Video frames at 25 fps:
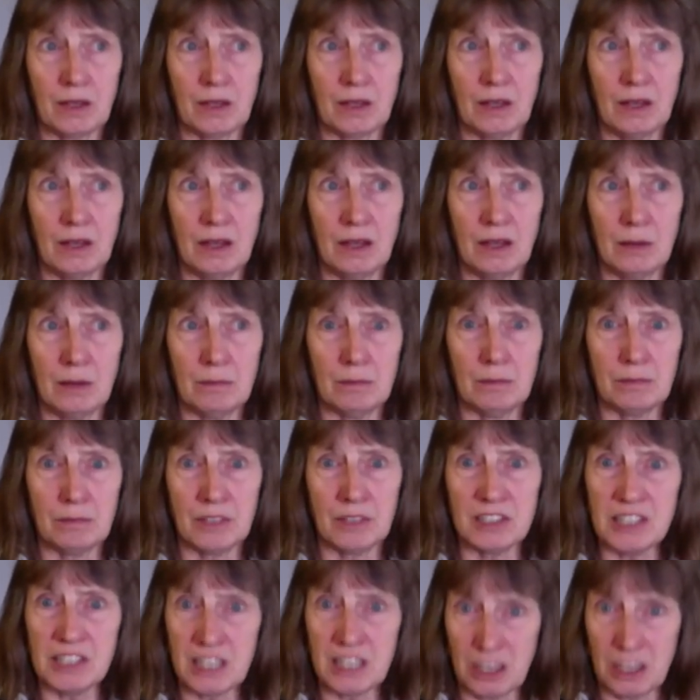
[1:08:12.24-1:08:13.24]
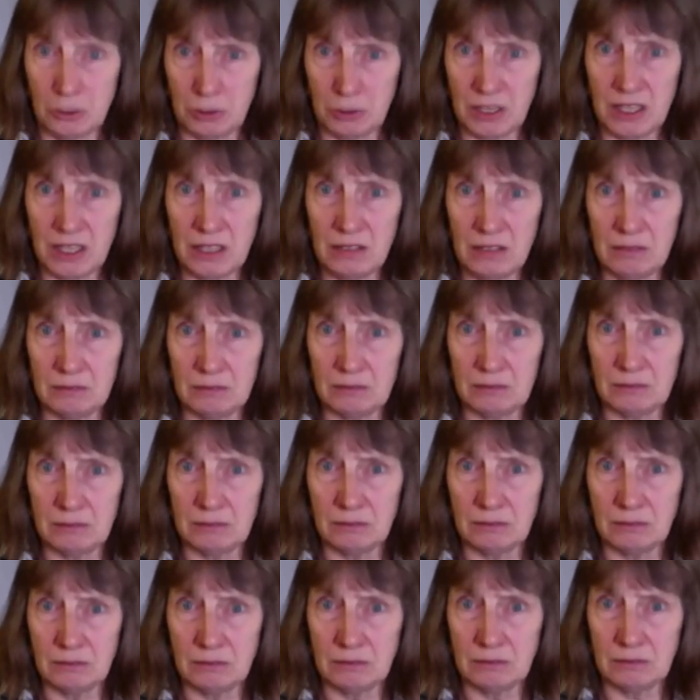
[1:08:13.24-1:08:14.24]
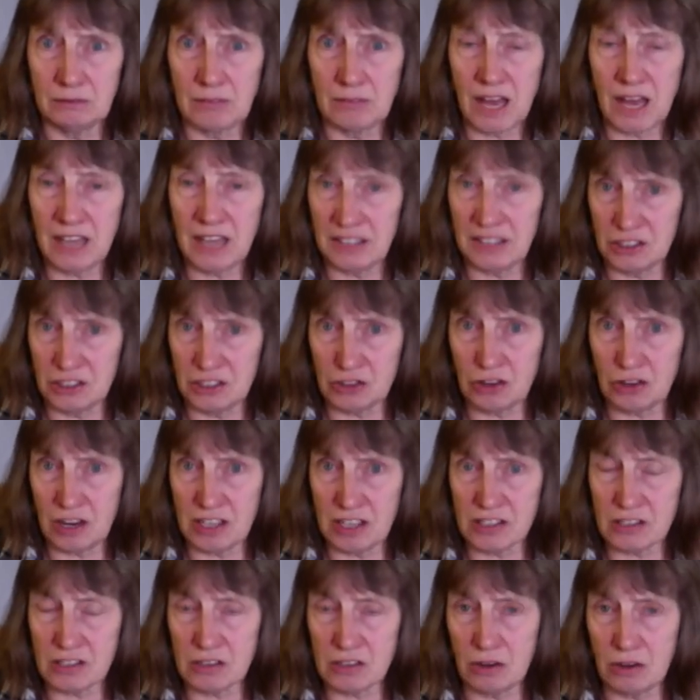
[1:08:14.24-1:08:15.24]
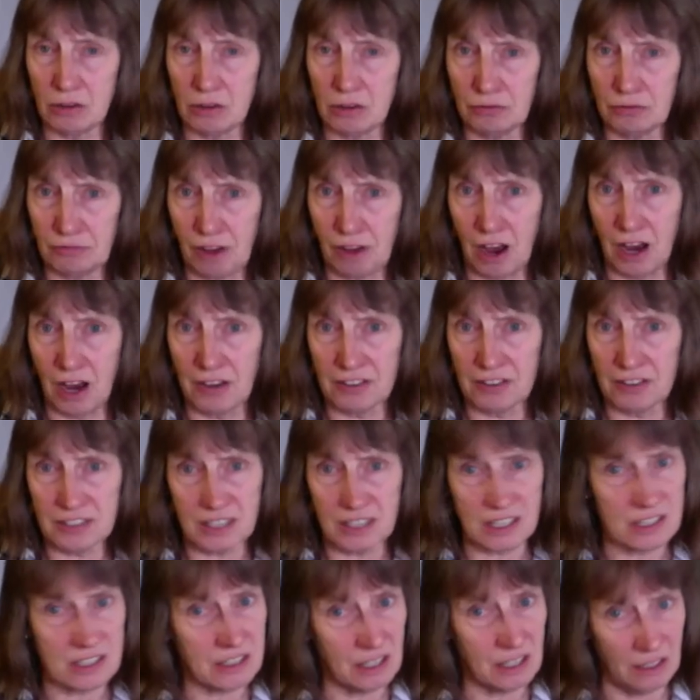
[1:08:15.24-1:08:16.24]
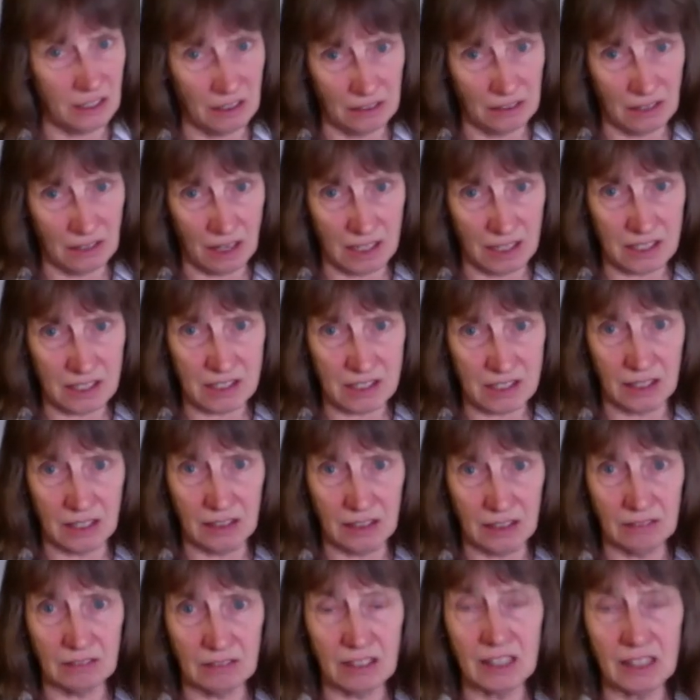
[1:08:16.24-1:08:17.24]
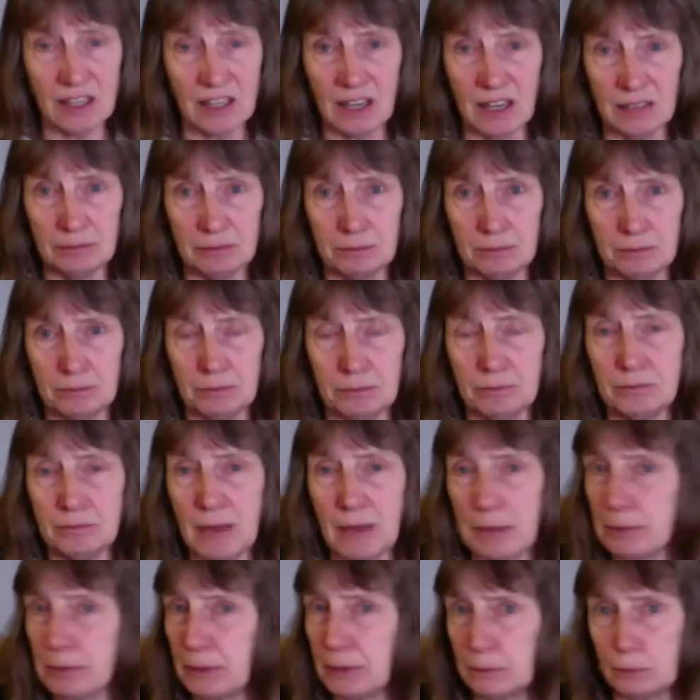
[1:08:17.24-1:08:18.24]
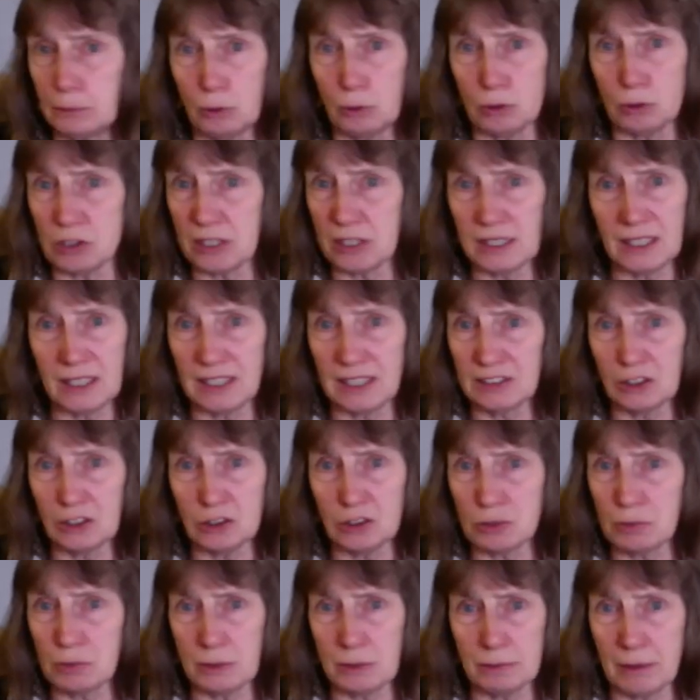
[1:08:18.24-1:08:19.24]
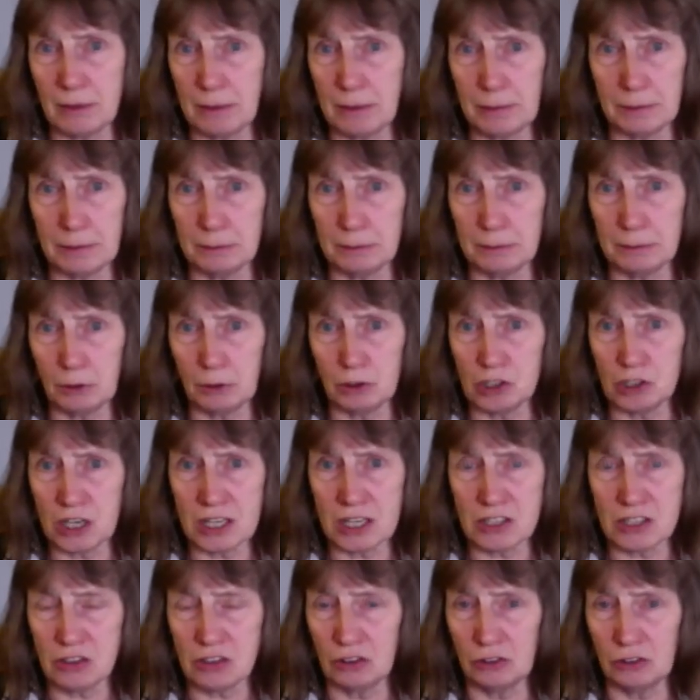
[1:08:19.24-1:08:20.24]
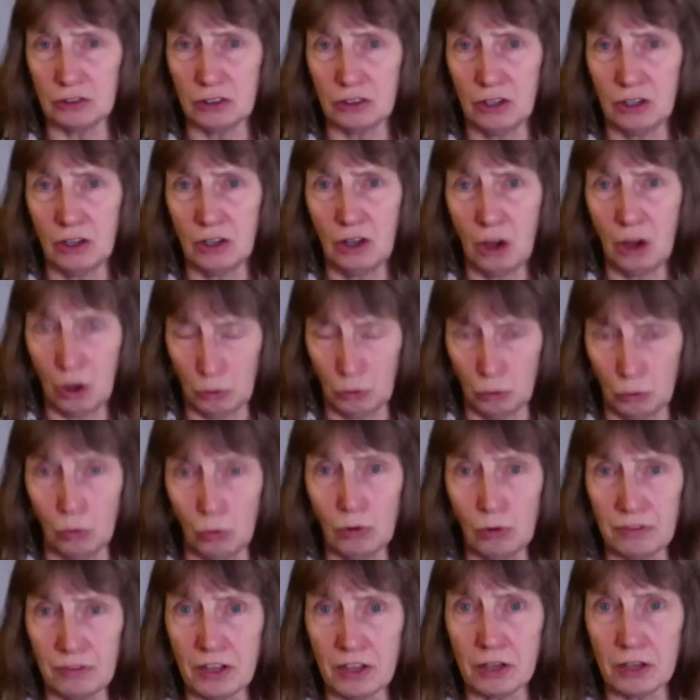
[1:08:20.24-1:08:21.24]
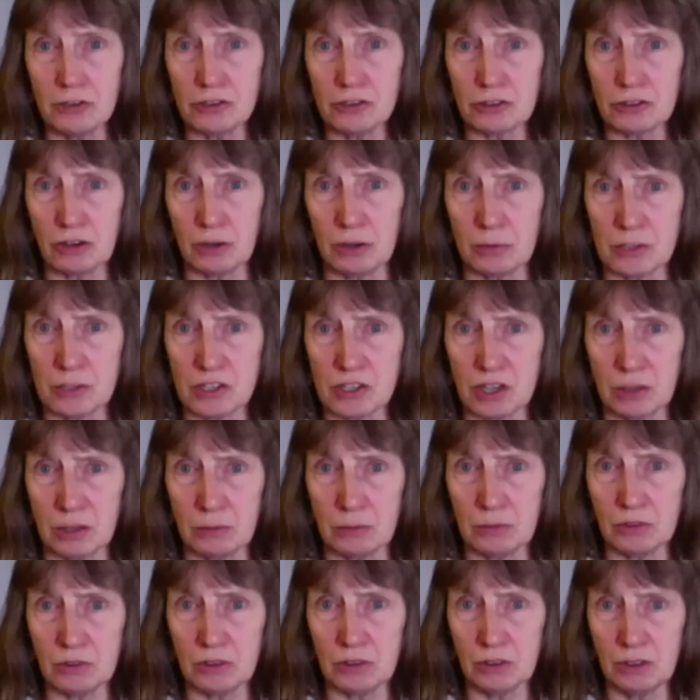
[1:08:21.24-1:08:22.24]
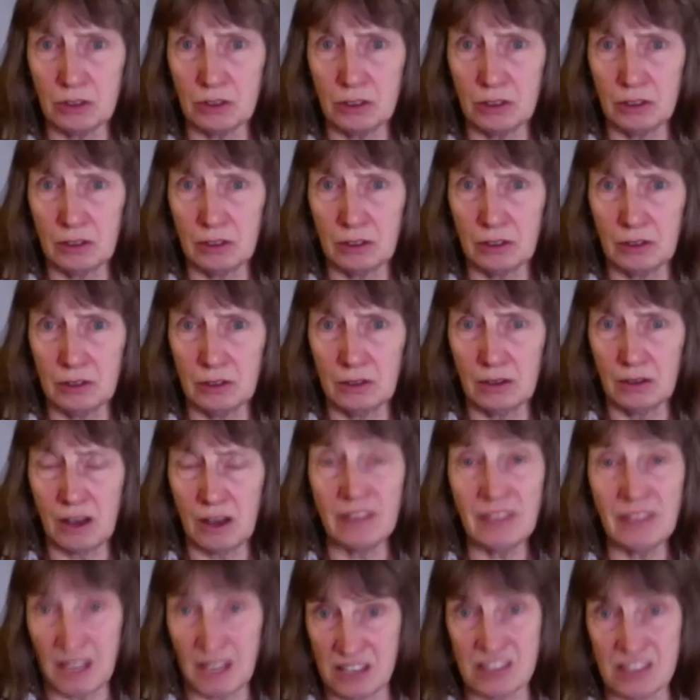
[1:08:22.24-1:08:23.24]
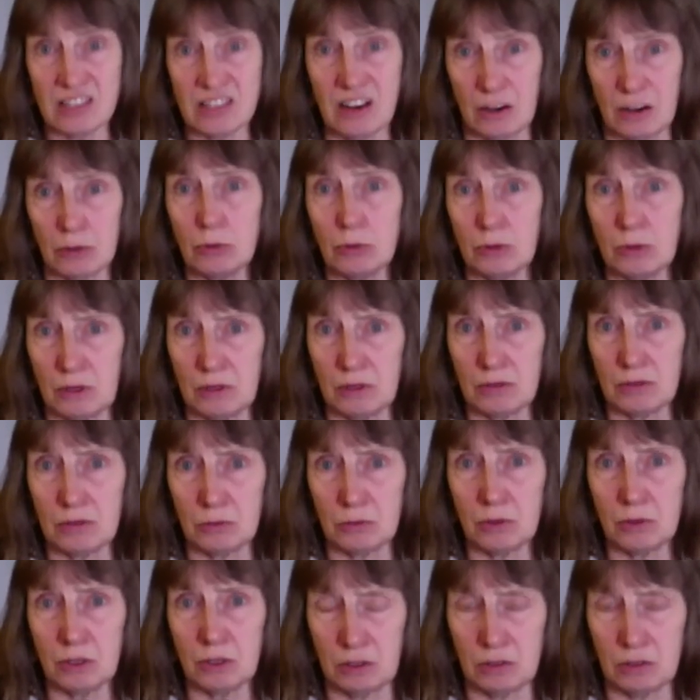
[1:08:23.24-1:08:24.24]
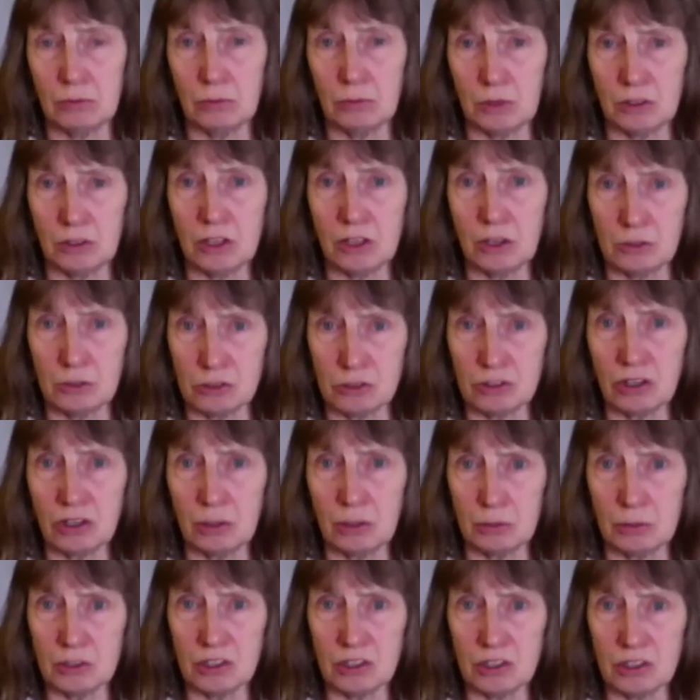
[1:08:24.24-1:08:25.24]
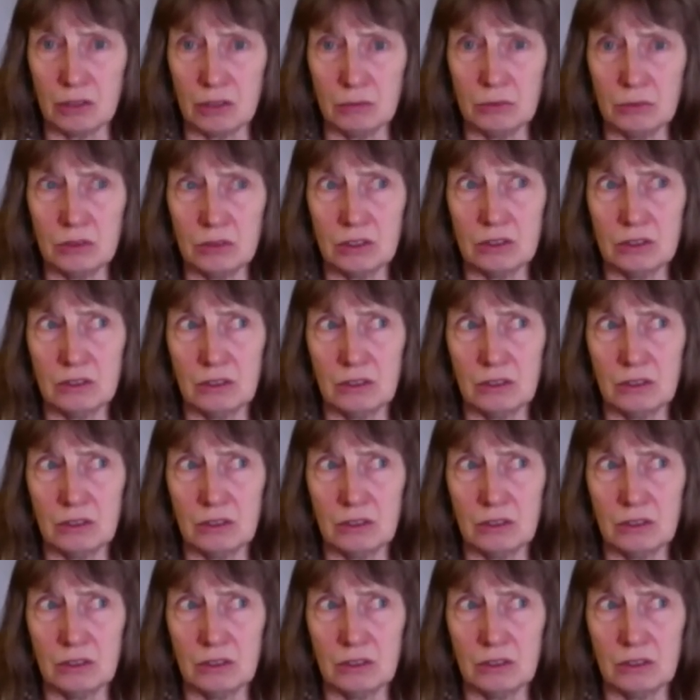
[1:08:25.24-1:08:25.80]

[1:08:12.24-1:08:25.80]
um, the DOE had interests on 5, 16 and 19. They'd had mapping pro- they'd had cosmid mapping projects on on all of those chromosomes and they stuck with, with, with those chromosomes.